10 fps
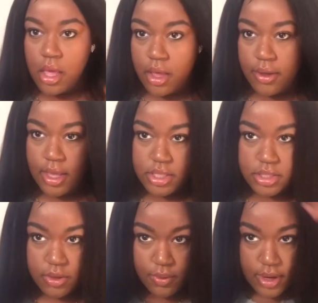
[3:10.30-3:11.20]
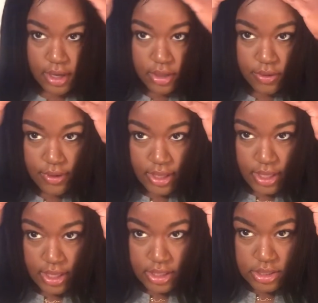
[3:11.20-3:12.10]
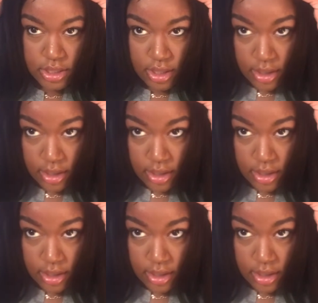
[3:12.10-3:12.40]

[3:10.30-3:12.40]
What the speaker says: Okay, so what I do is,